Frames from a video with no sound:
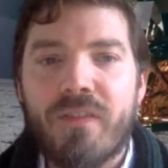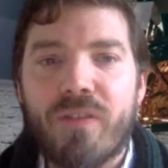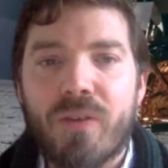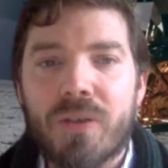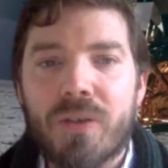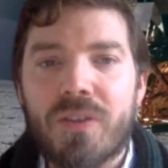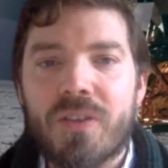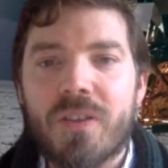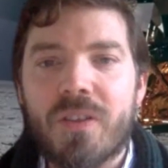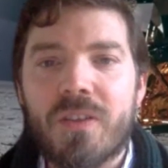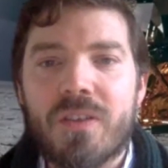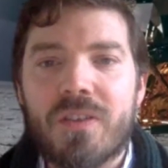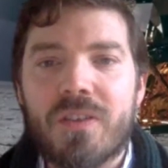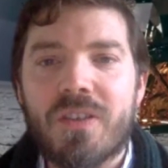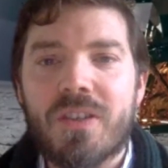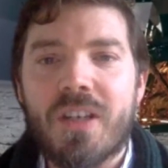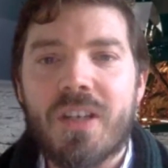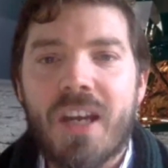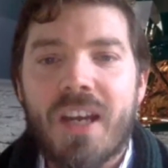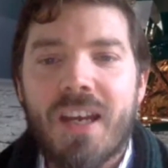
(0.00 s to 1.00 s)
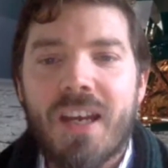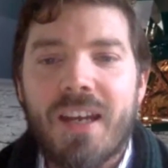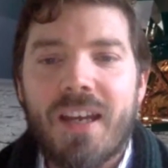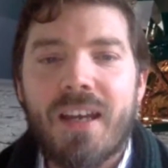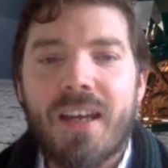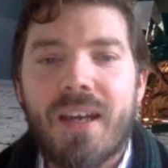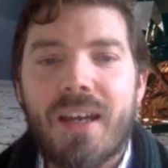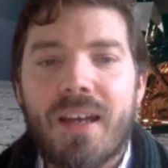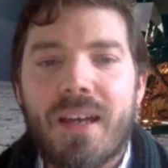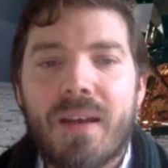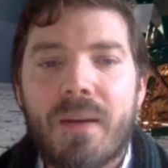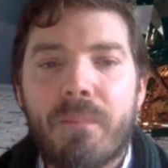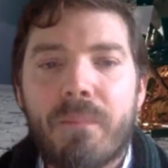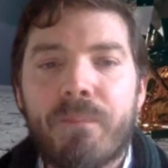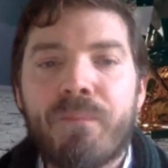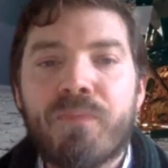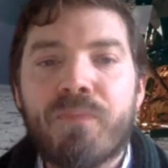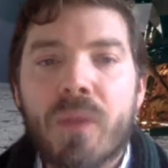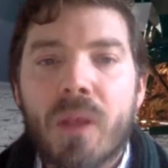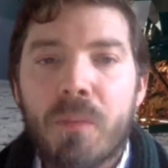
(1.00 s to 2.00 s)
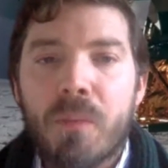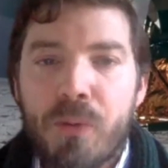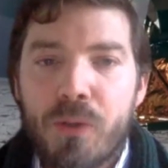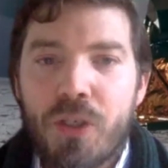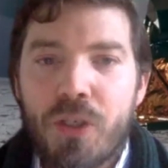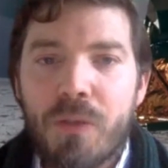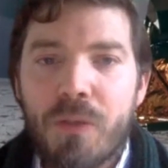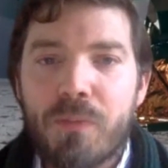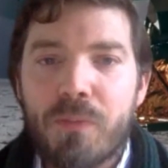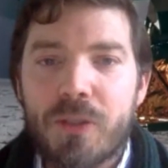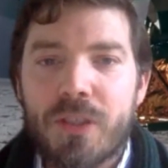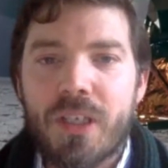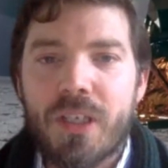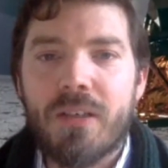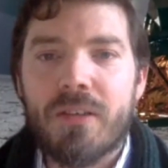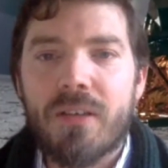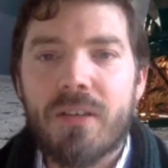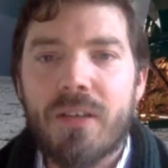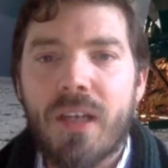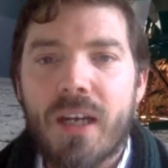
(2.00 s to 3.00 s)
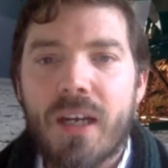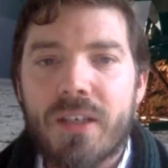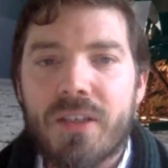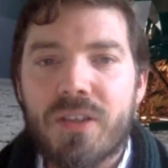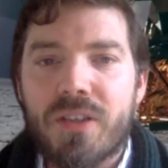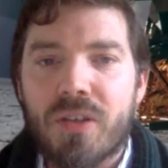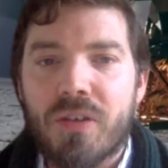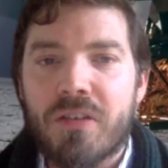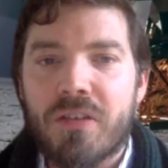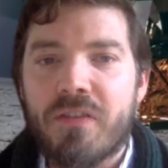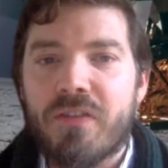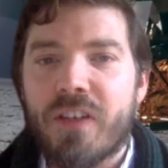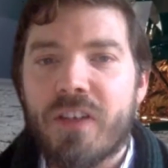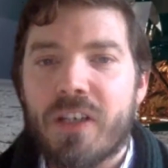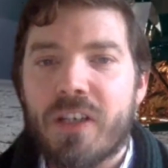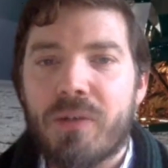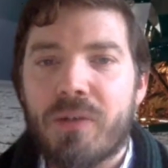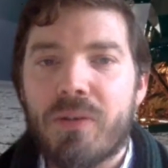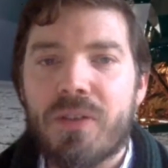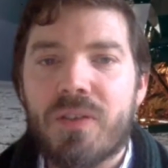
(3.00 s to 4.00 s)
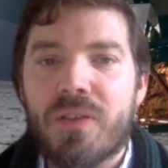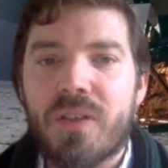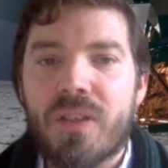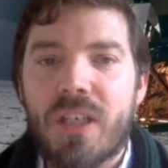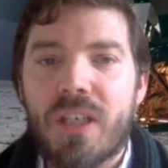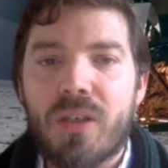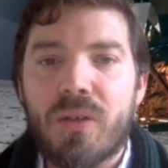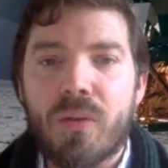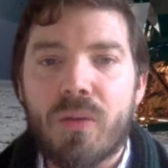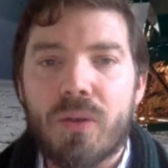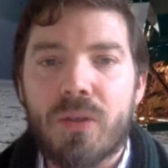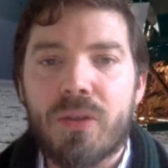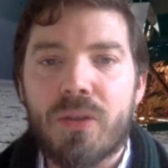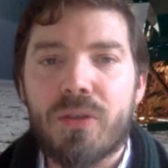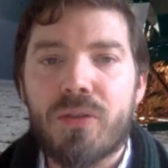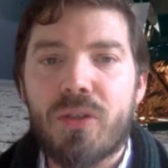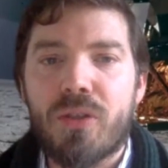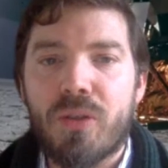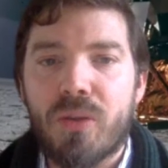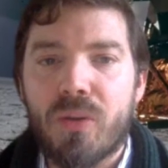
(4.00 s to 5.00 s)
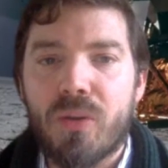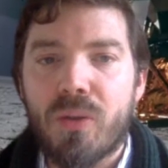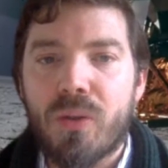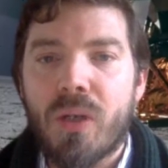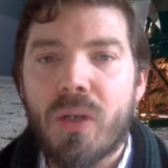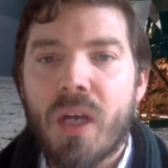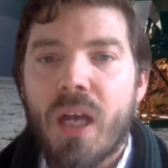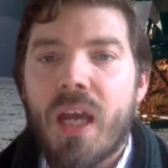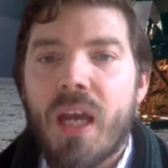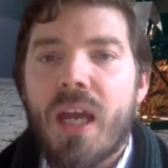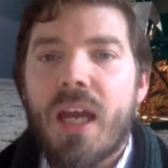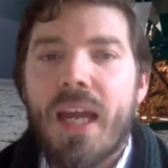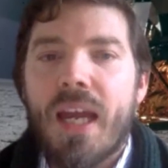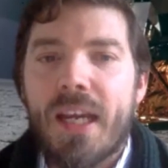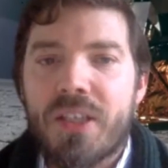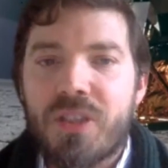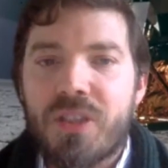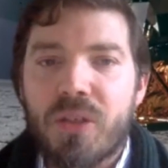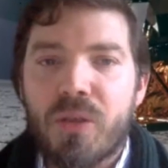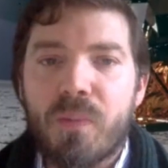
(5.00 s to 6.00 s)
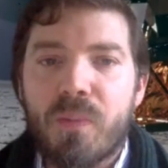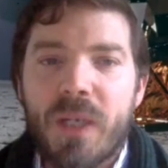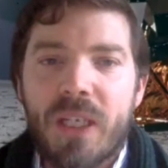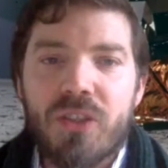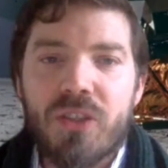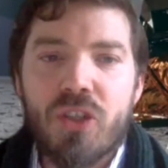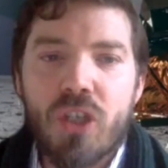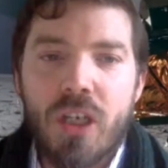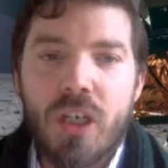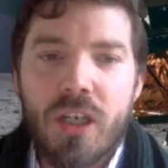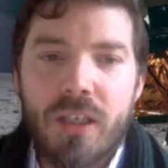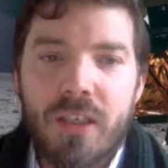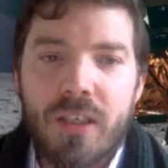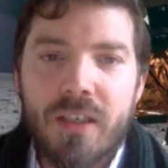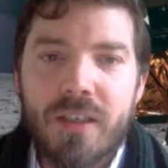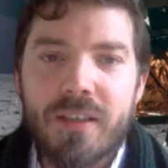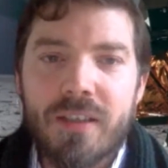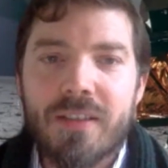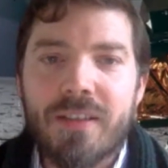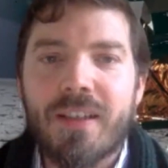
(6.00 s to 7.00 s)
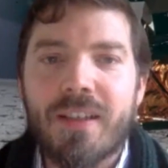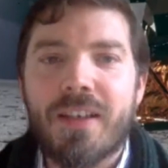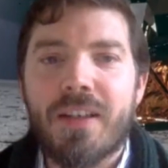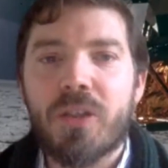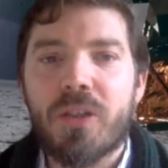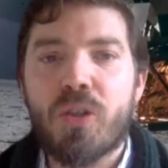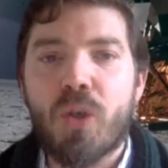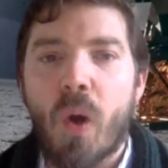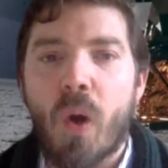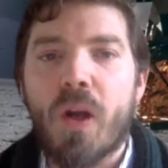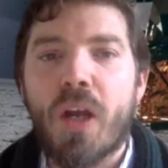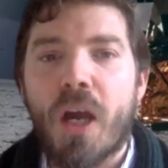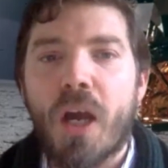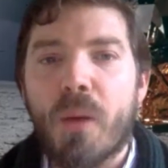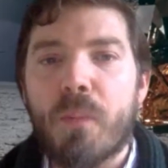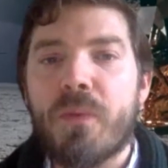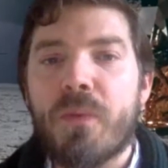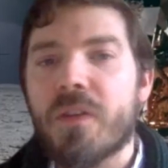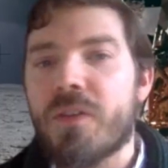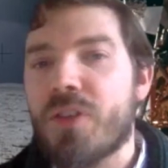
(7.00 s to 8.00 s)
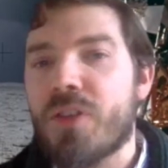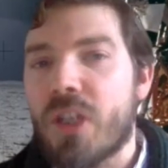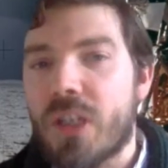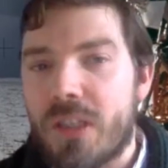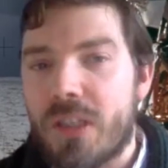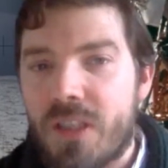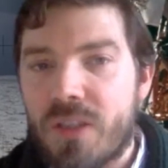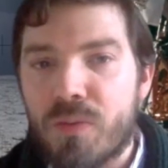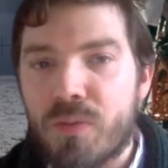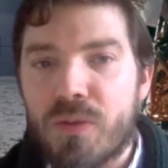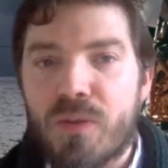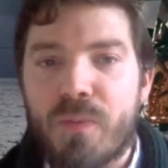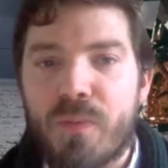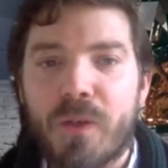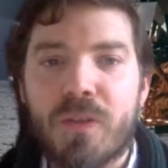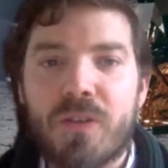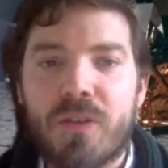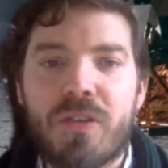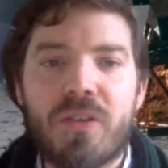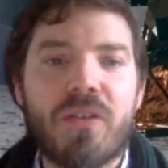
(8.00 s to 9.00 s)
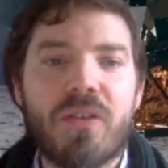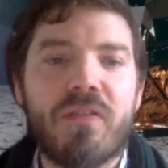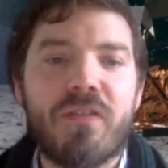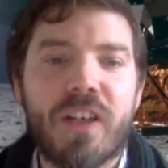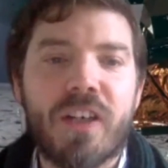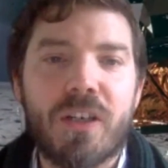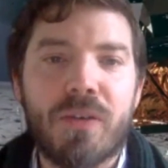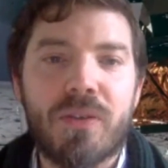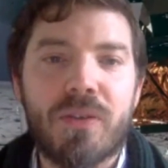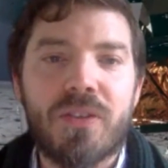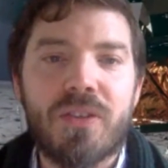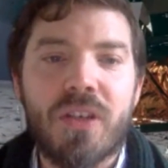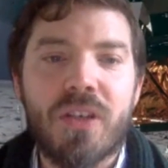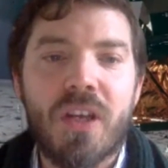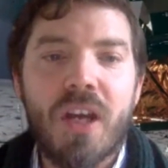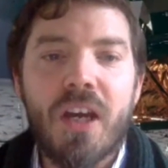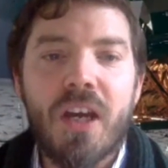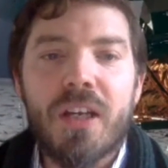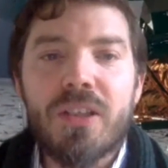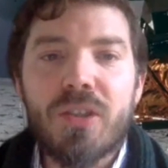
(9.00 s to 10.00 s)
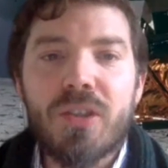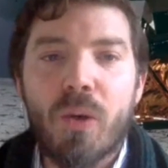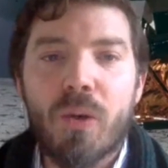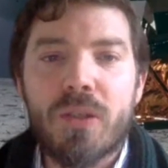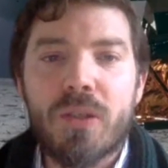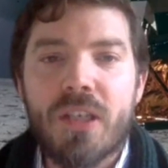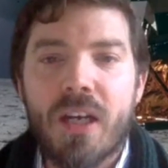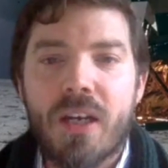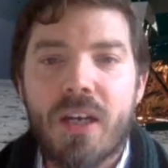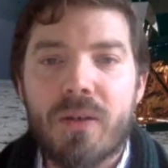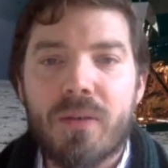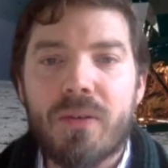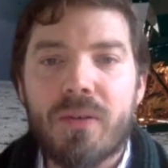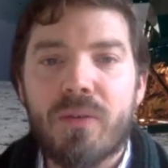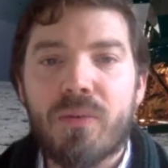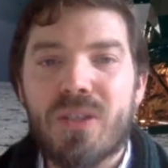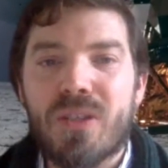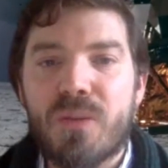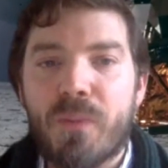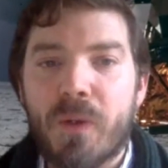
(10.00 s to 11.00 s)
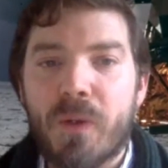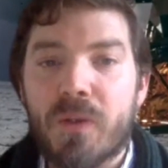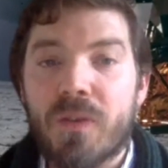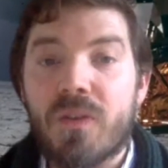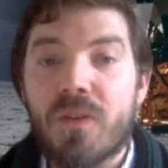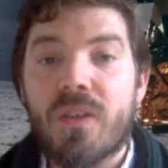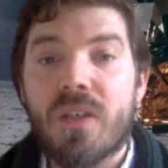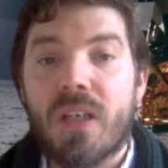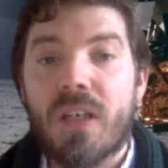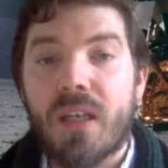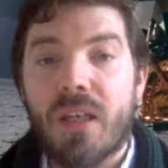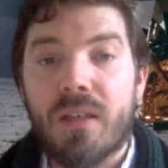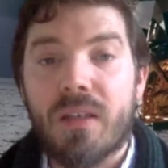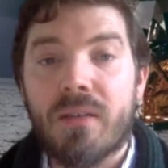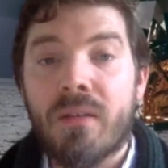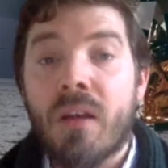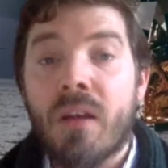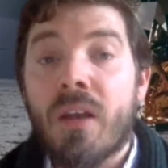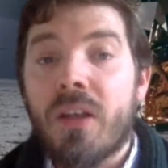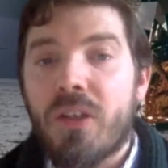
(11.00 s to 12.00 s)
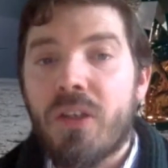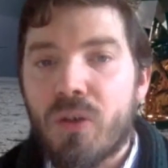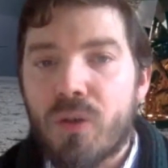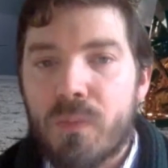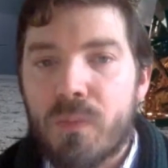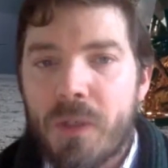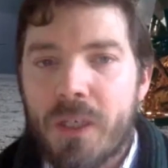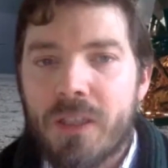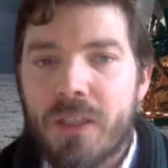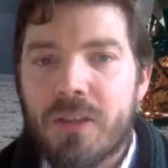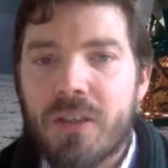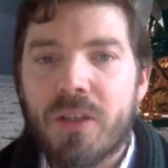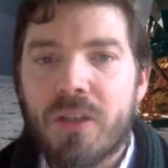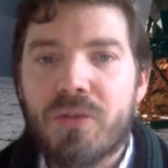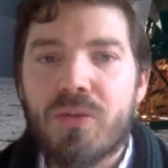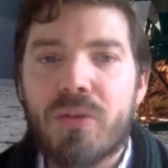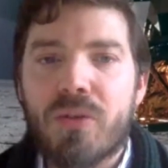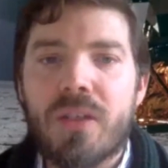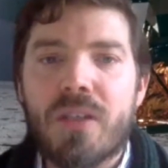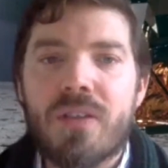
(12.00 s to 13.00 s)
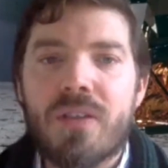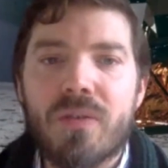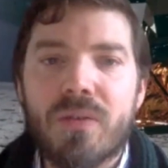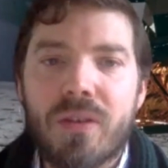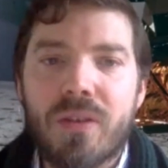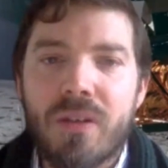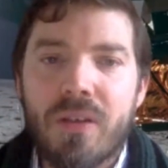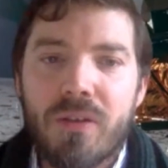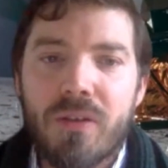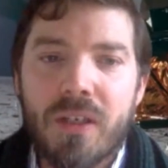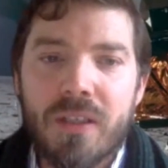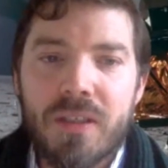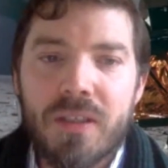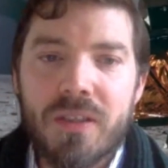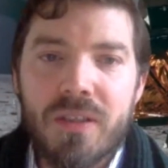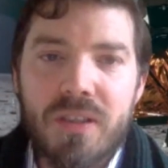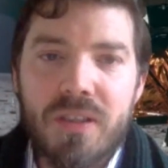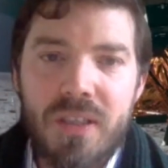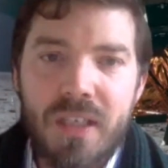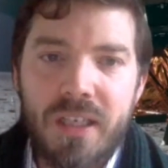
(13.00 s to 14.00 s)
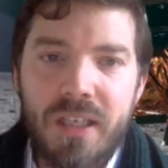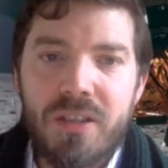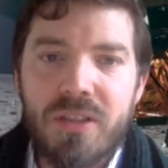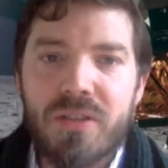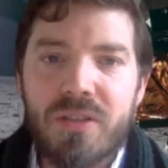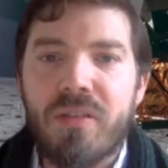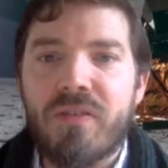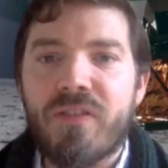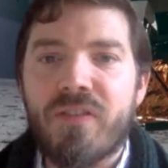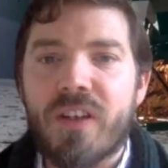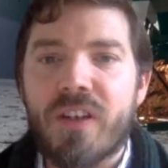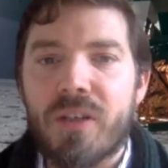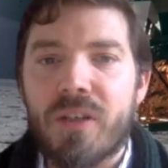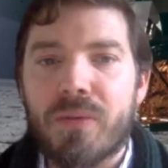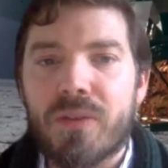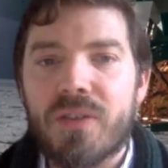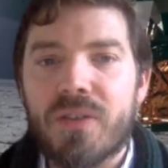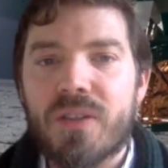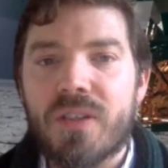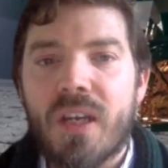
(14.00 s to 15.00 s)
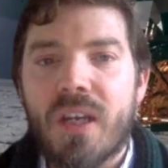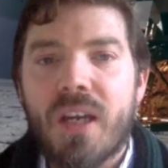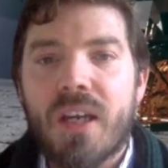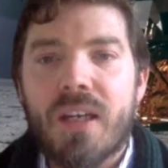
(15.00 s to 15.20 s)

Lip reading: voices, pushing particular lines on the virus in order to exculpate China, talk up the Chinese response to the virus, talk down the response in European countries or in the United States to the virus,